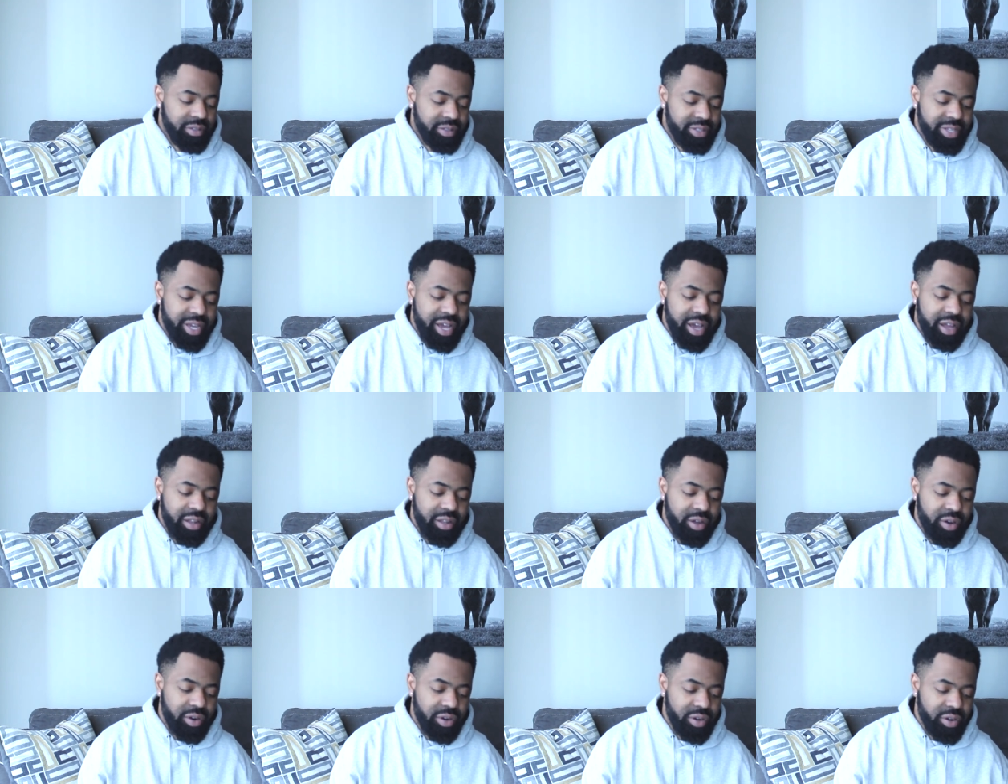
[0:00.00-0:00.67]

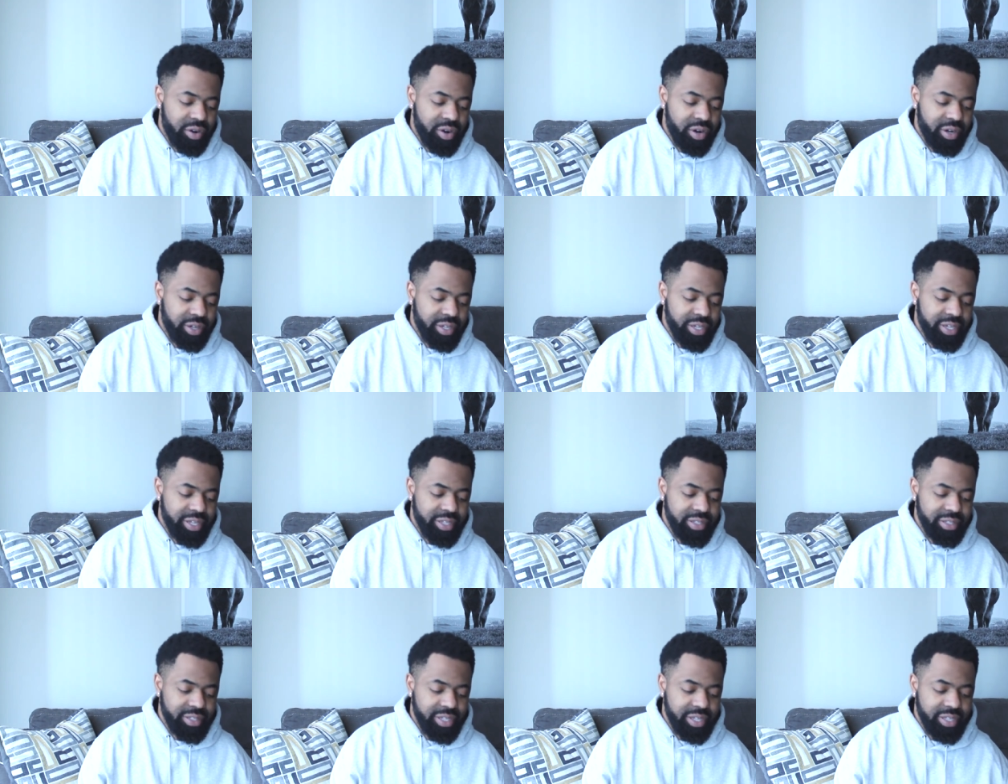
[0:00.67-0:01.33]
downloaded or
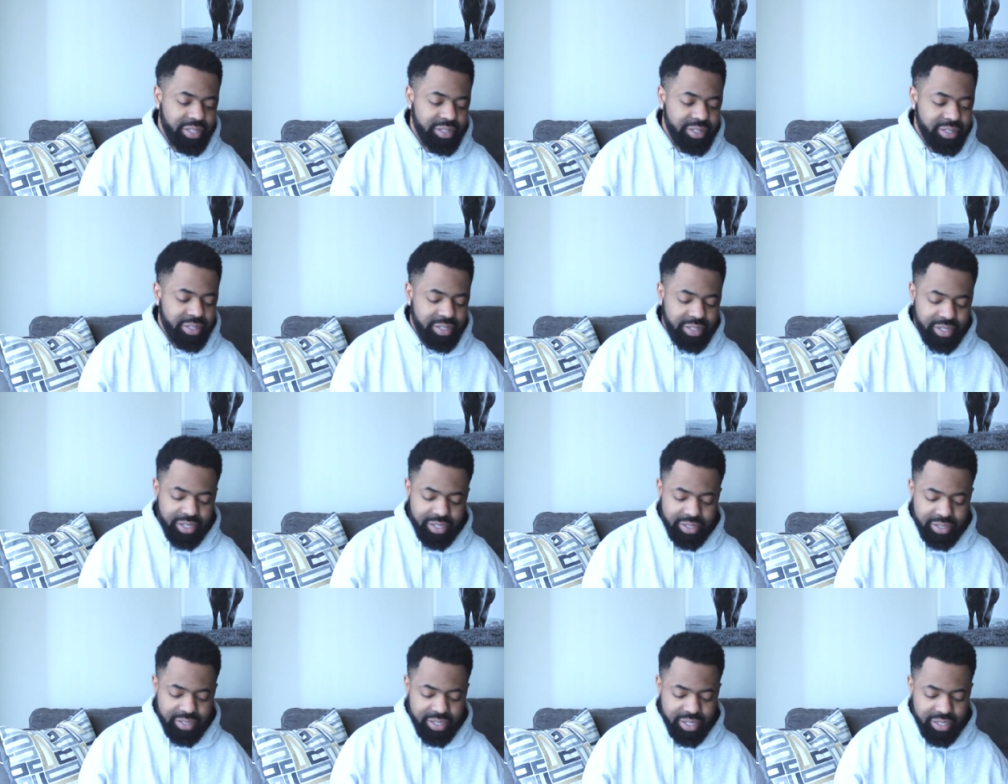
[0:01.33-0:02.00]
get
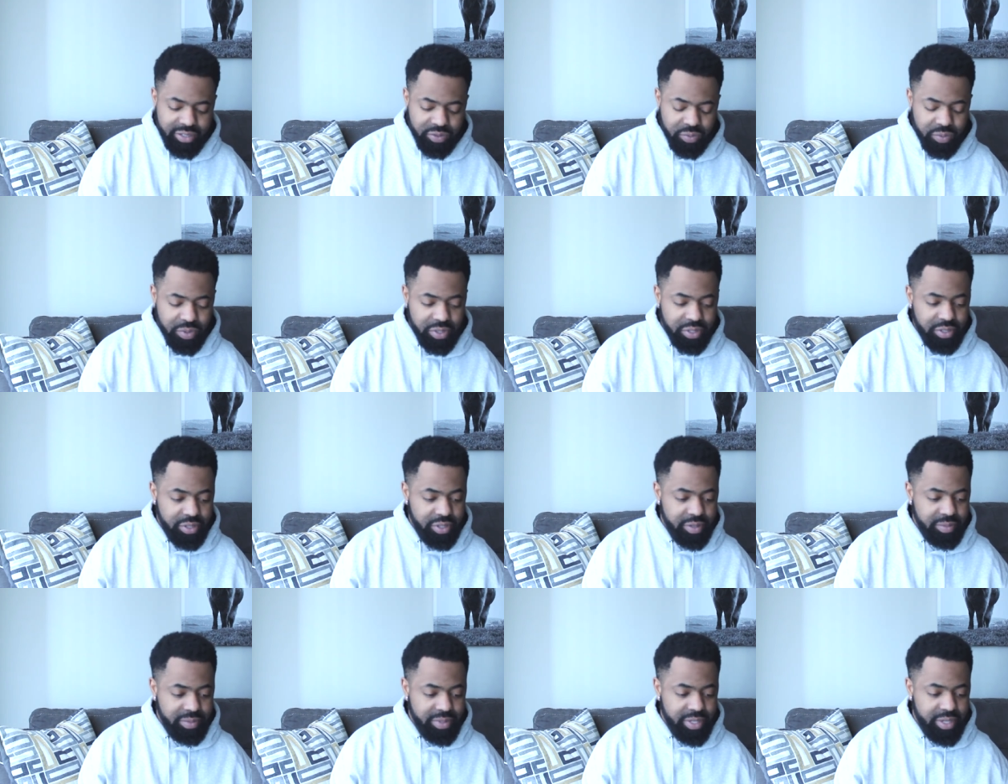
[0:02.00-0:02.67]
in touch with, you
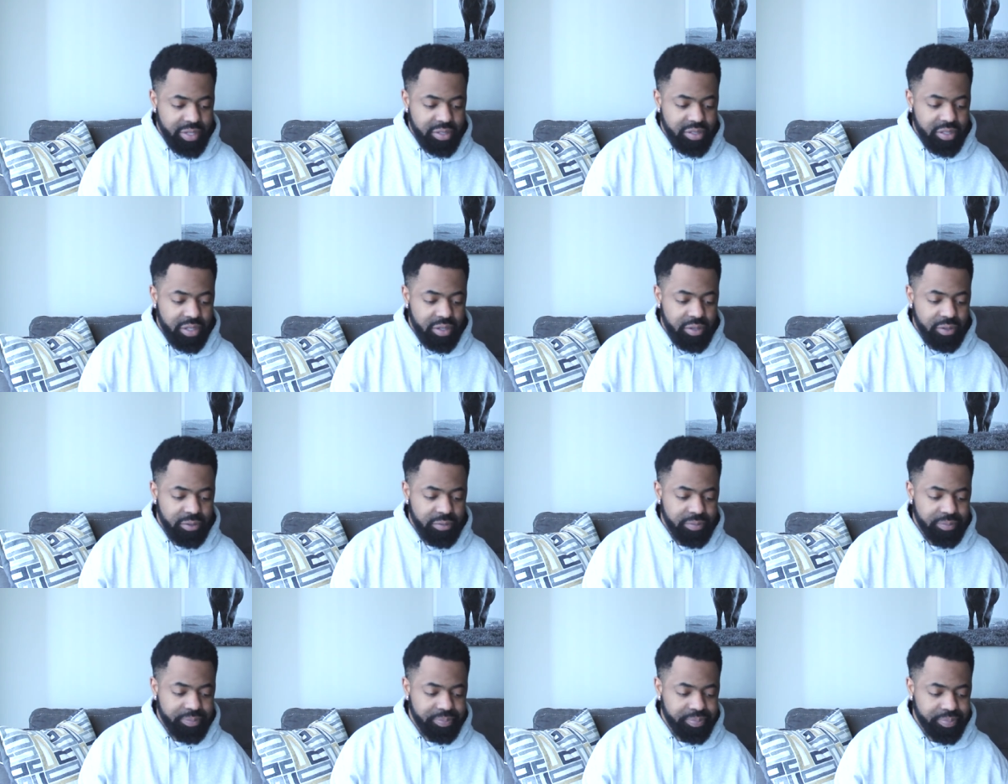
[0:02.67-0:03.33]
know what I'm saying?
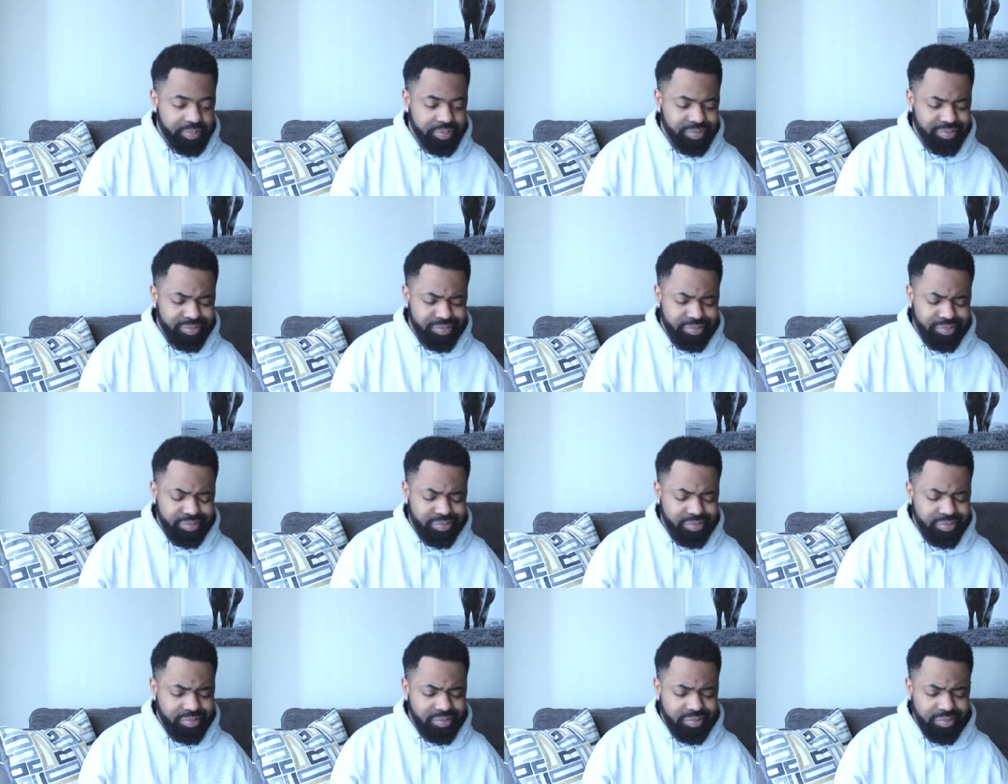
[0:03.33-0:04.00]
So
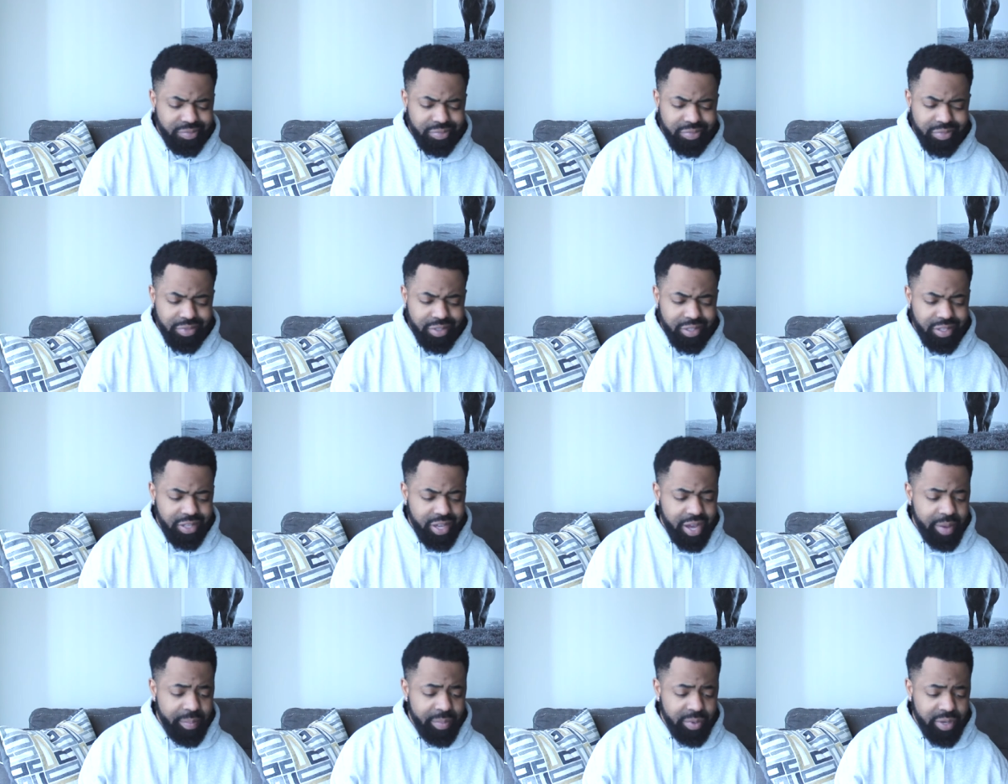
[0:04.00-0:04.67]

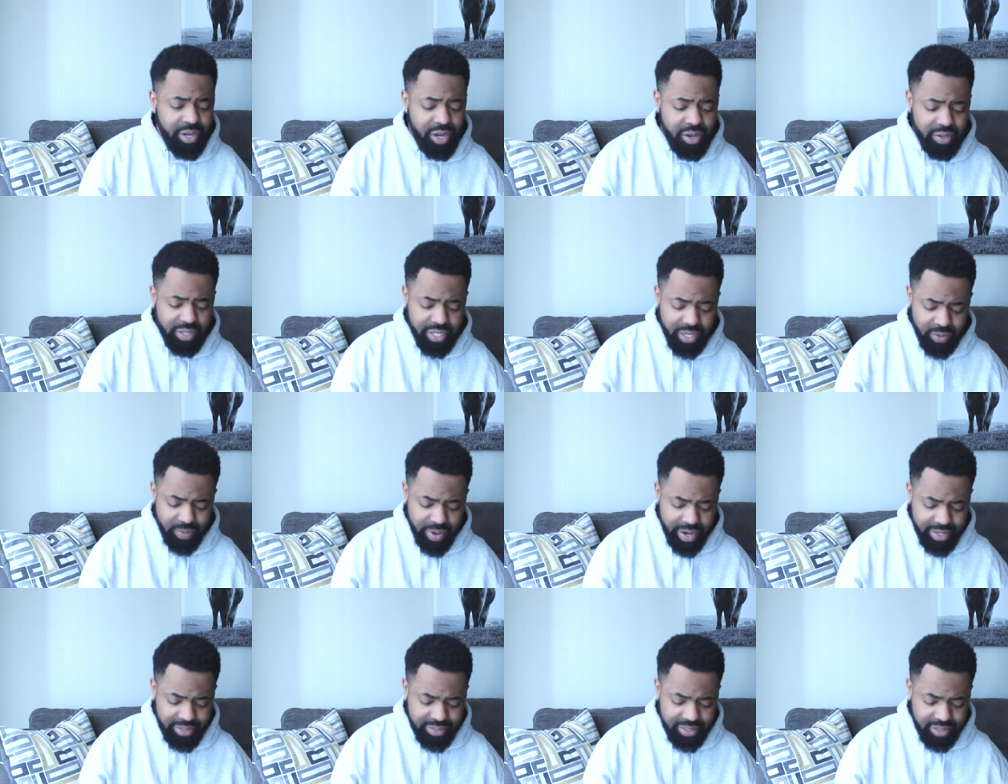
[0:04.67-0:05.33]
I'm gonna go and get
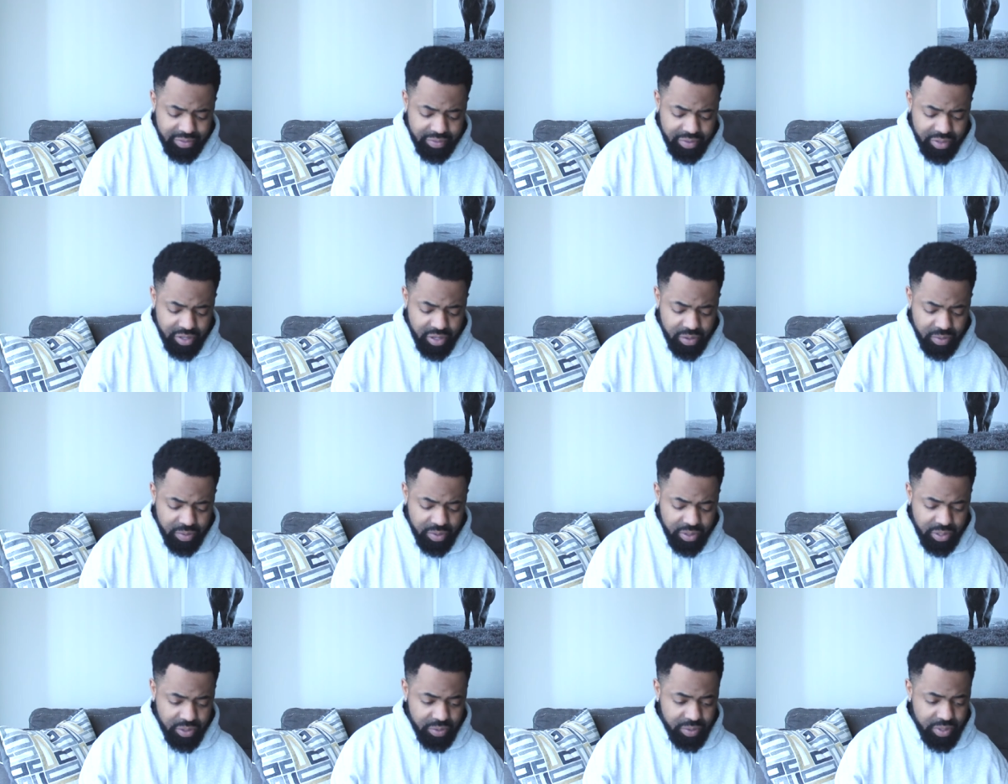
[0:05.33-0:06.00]
right into the video
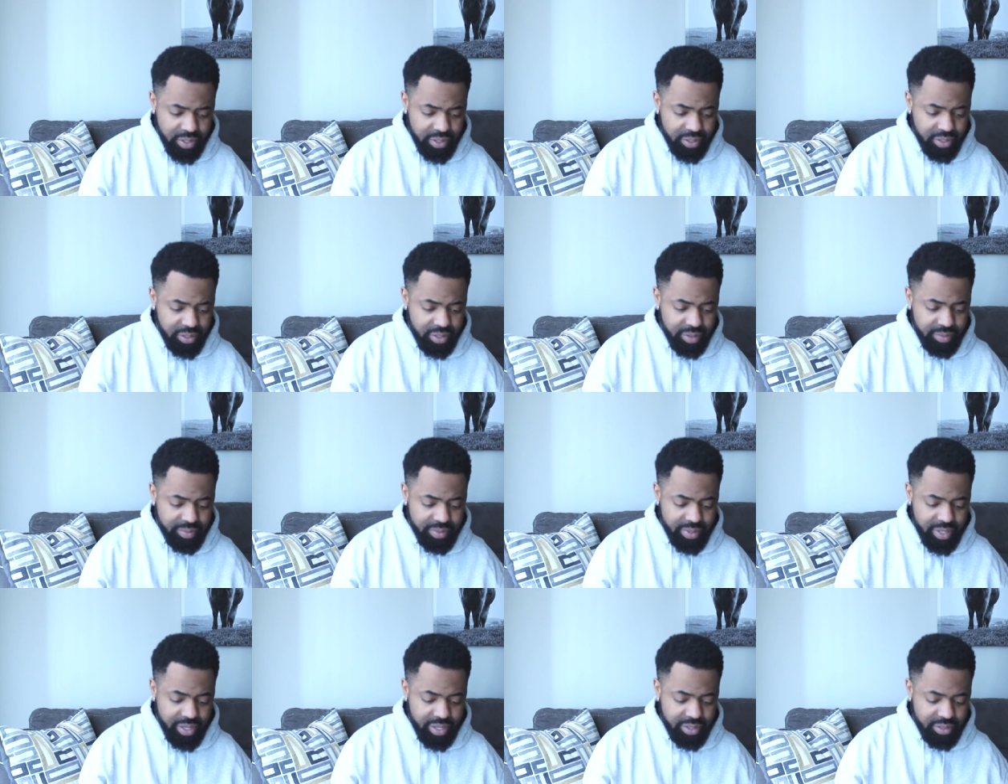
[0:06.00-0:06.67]
real quick, you know
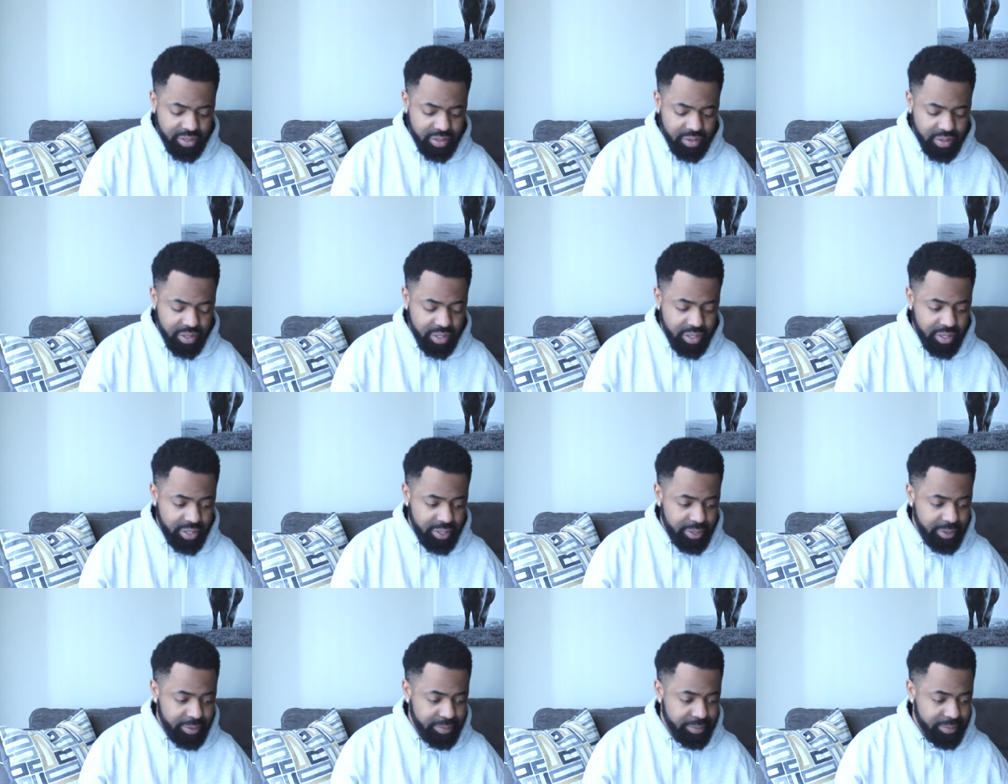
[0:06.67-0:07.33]
what I'm saying?
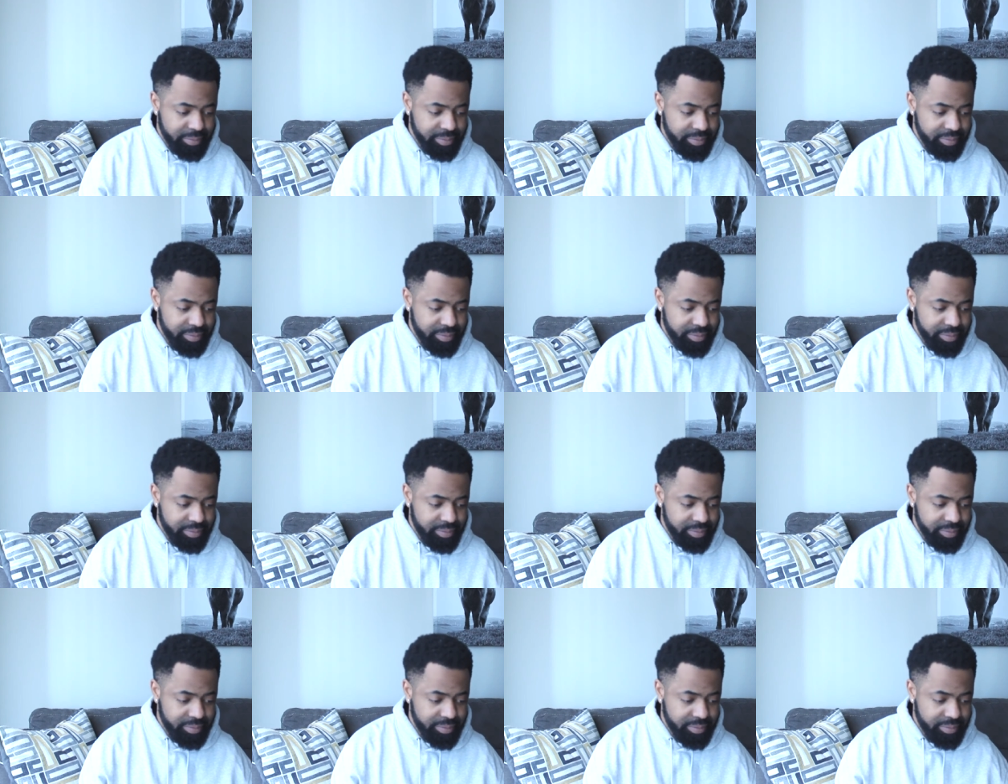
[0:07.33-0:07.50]
So